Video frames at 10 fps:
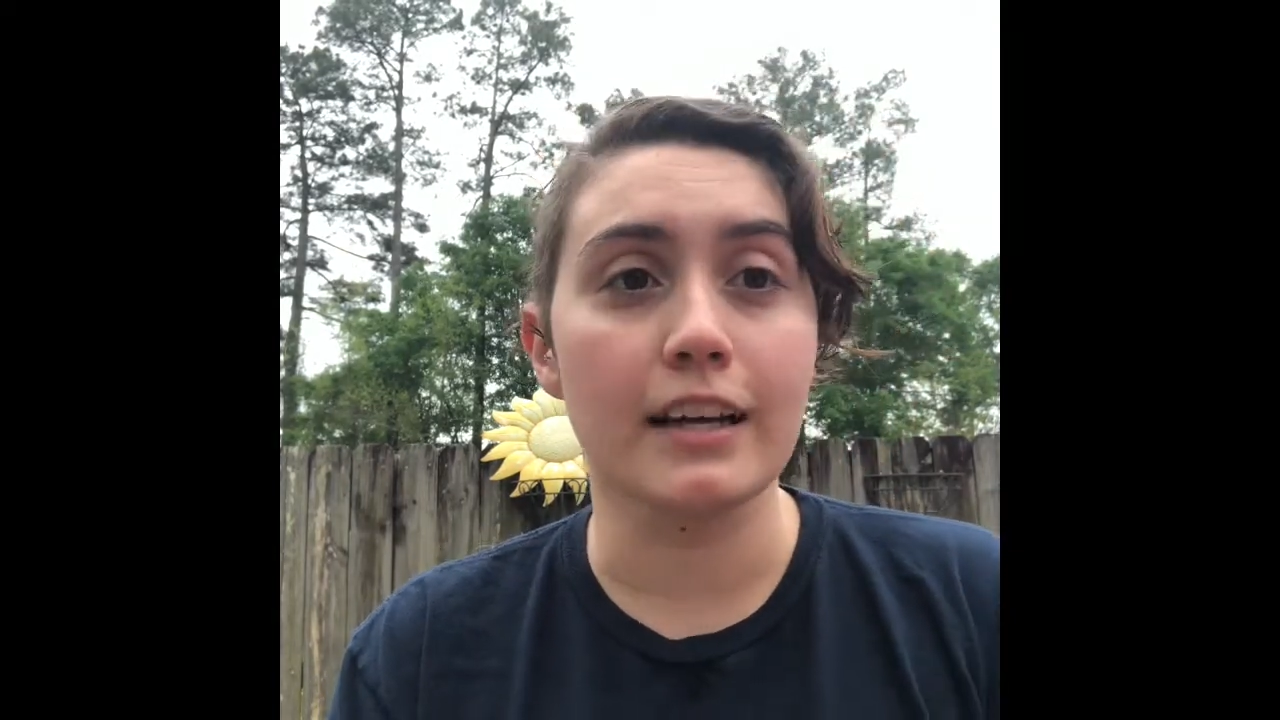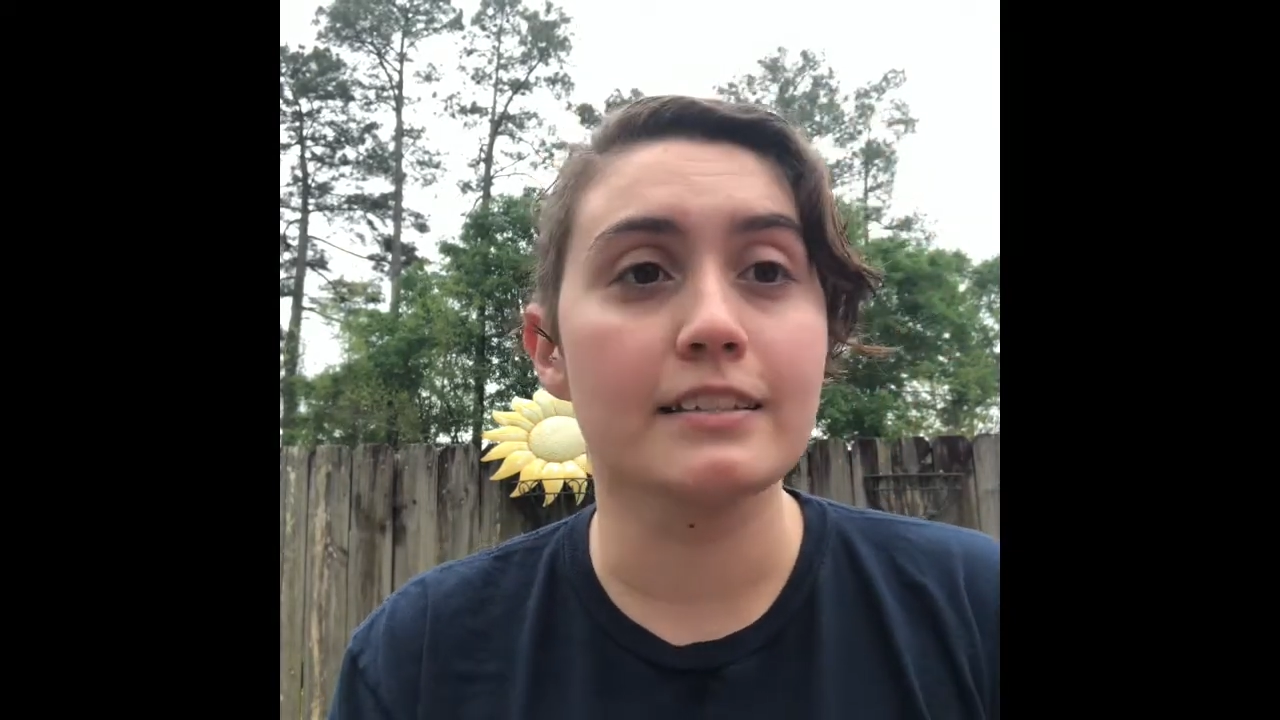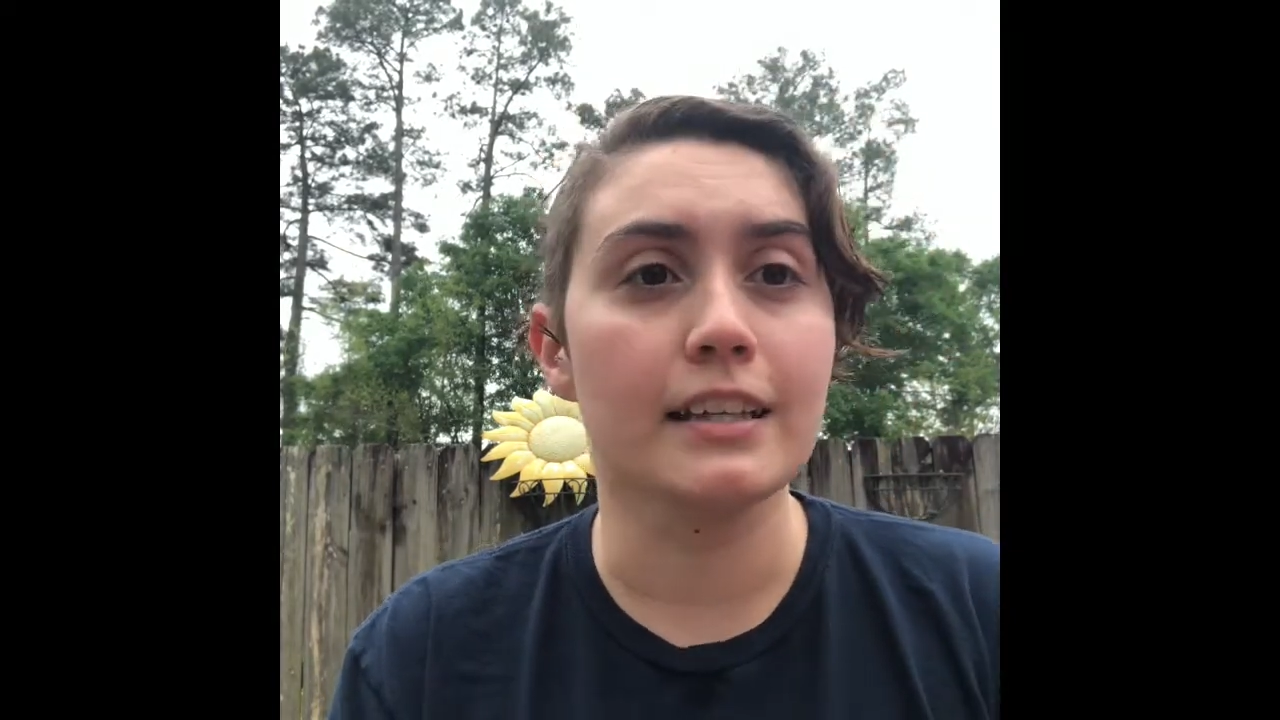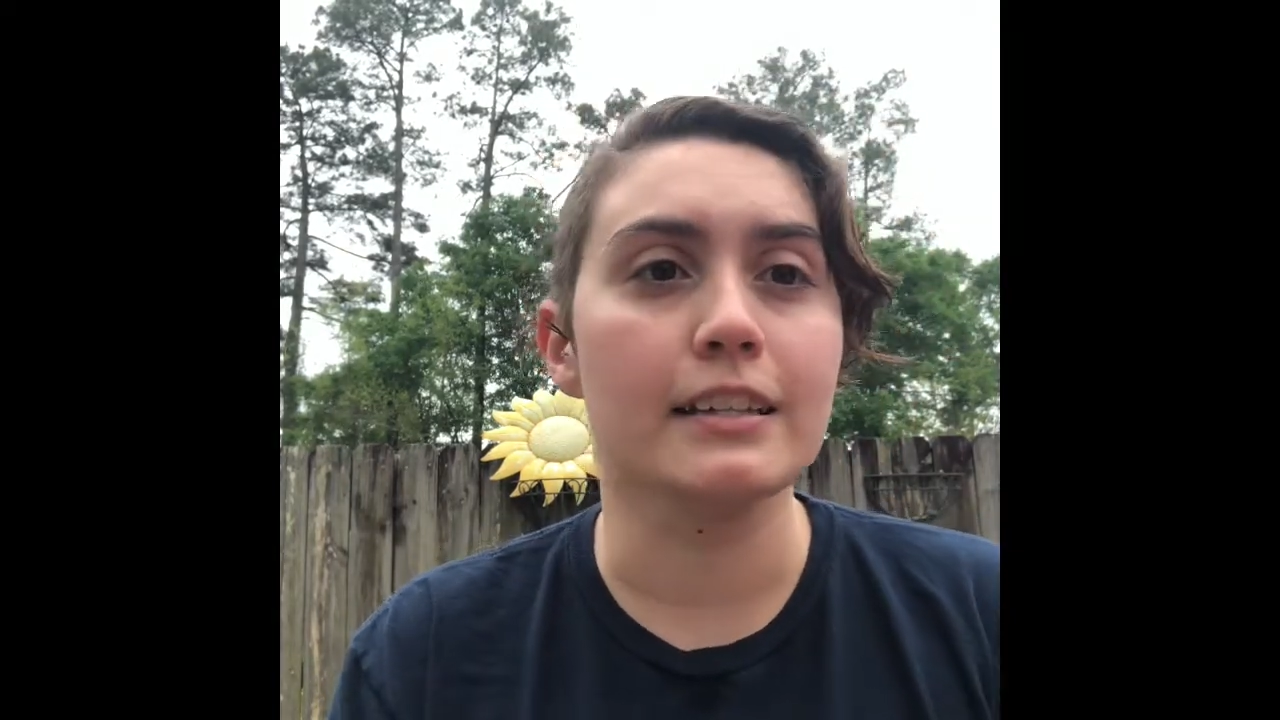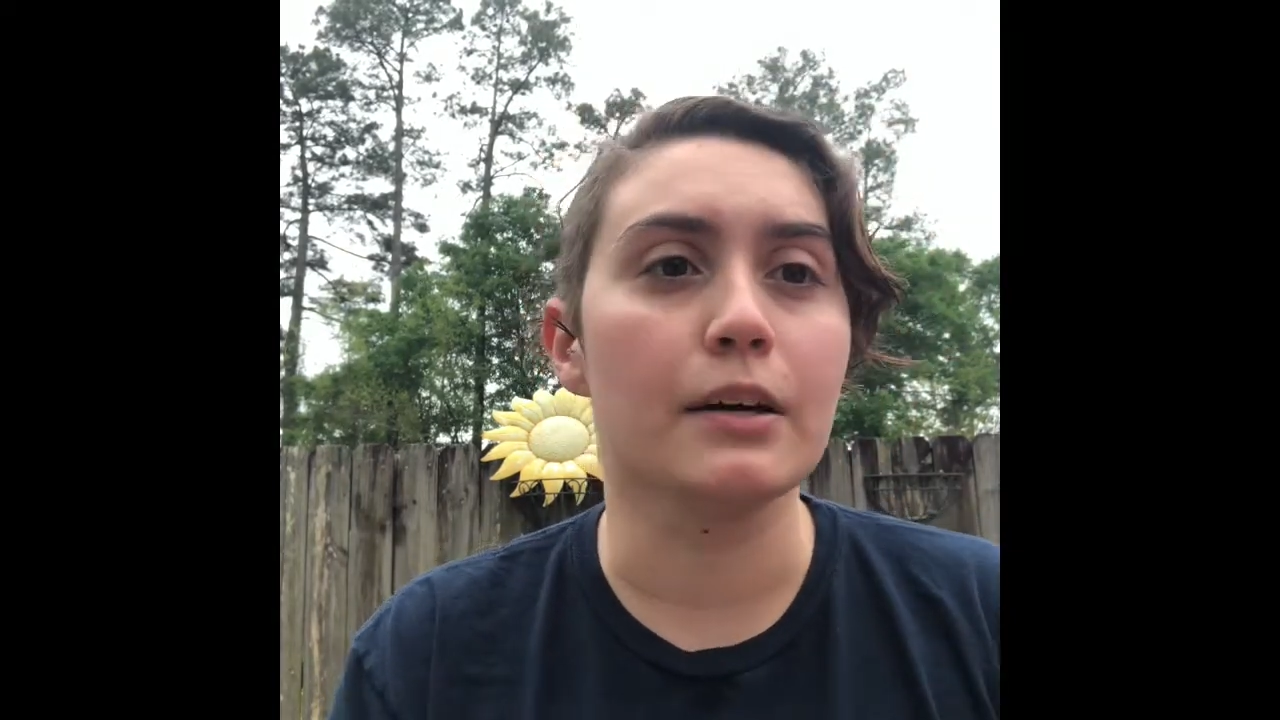I
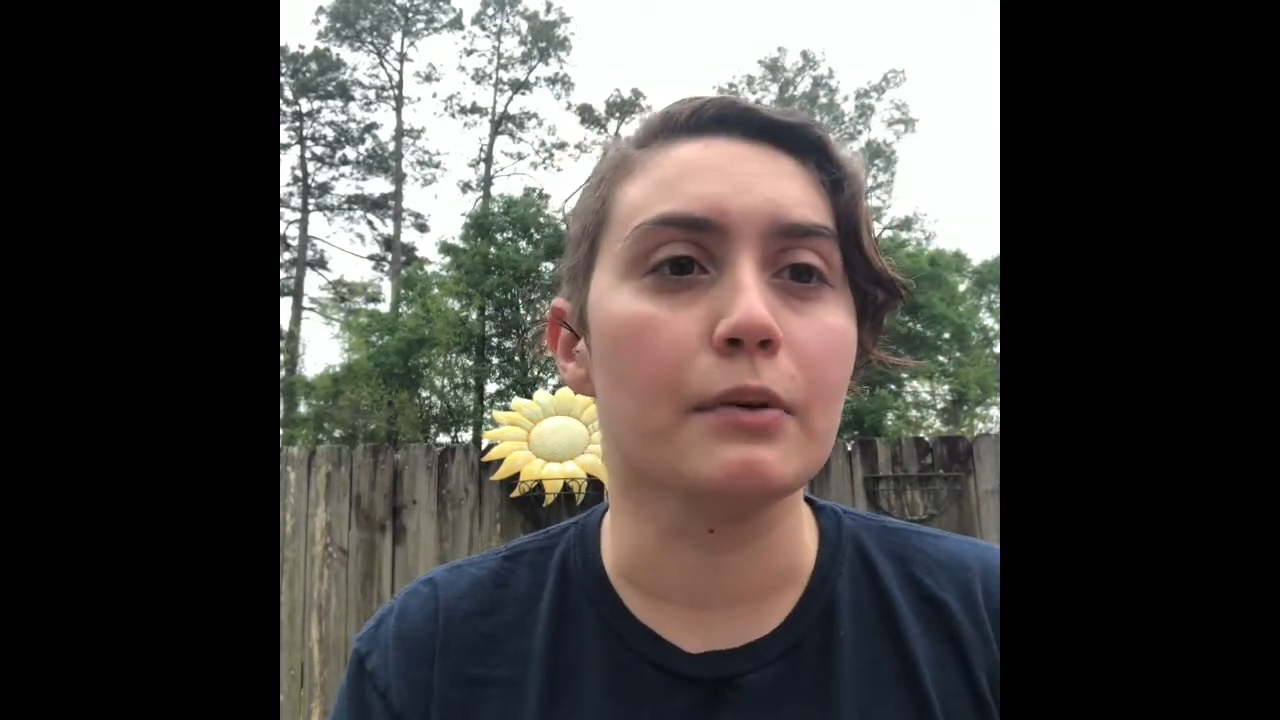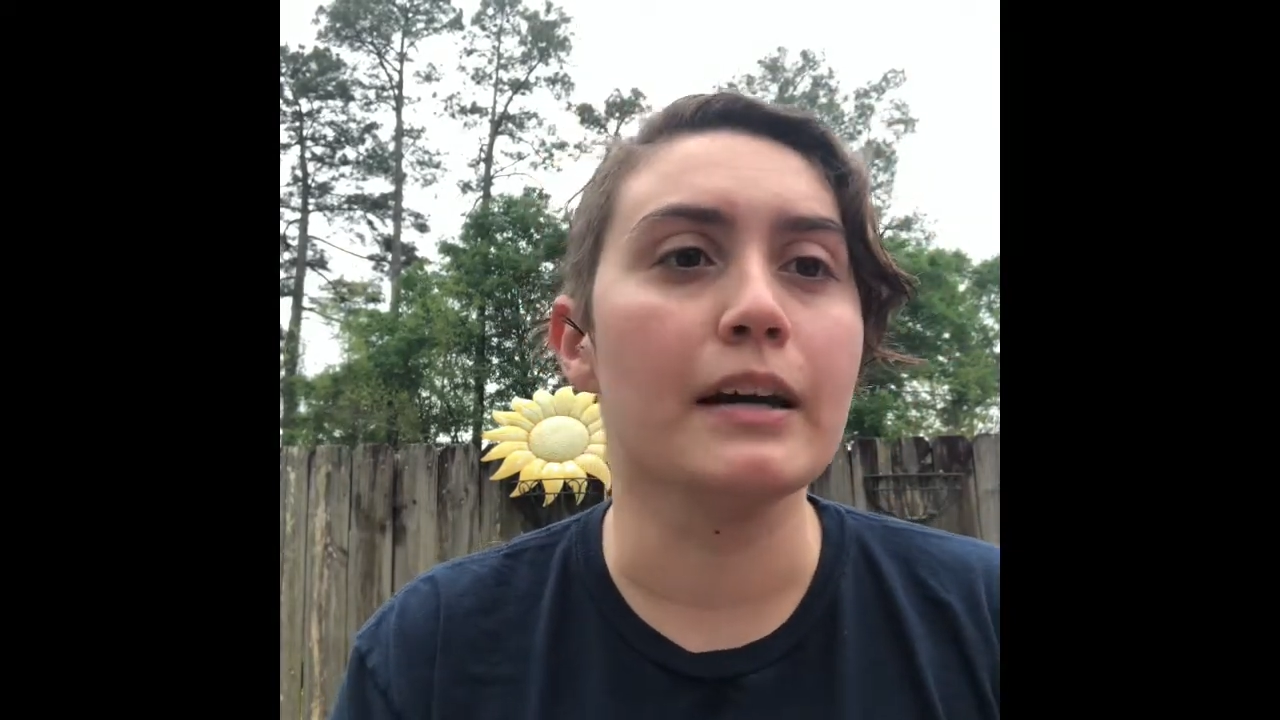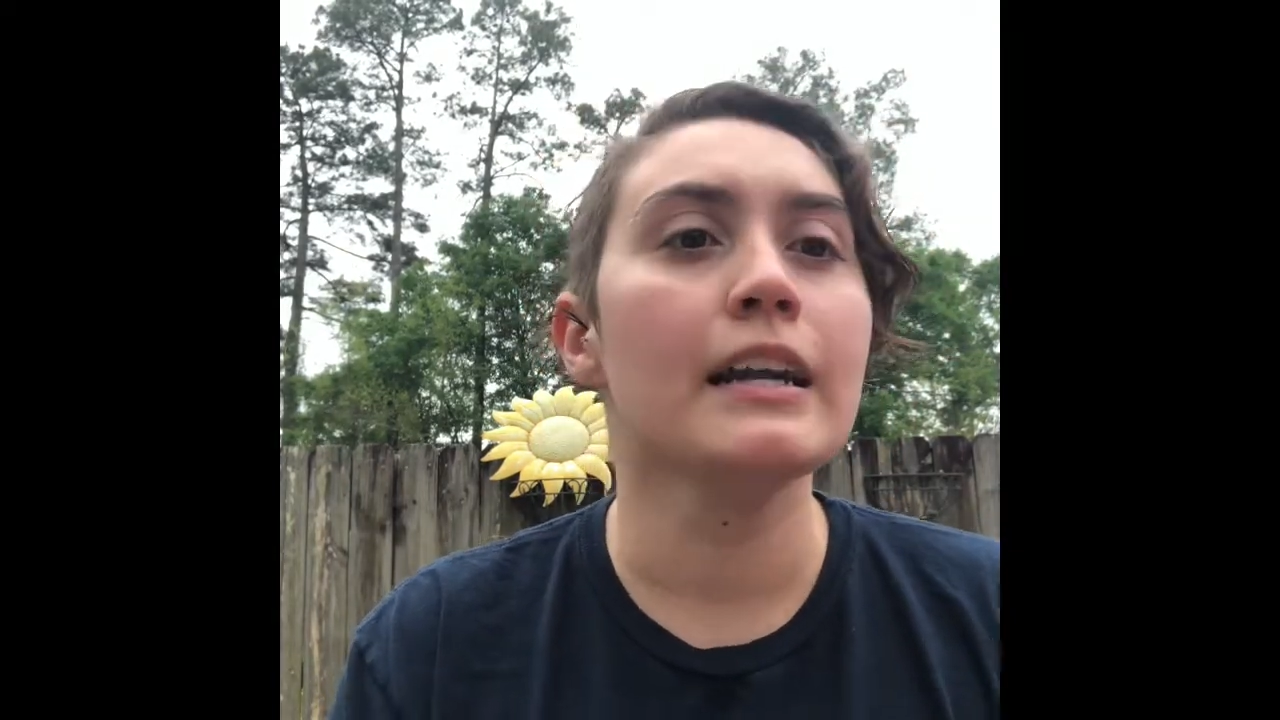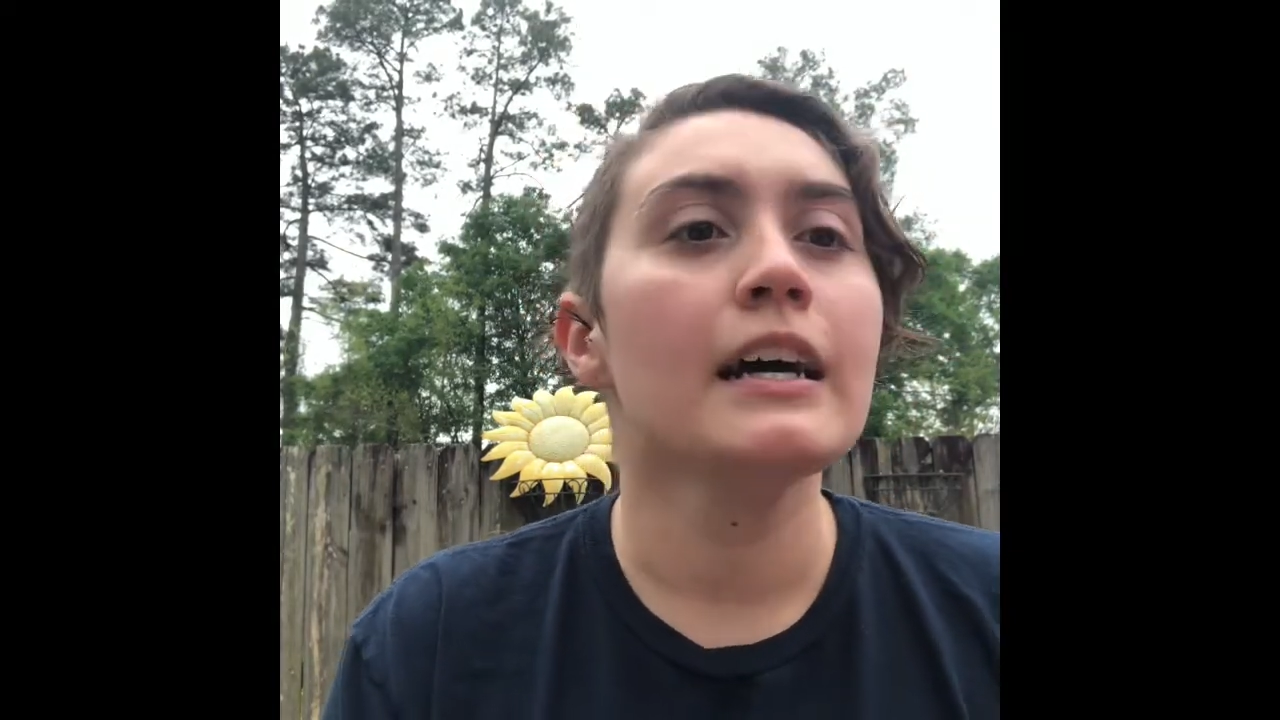said that right.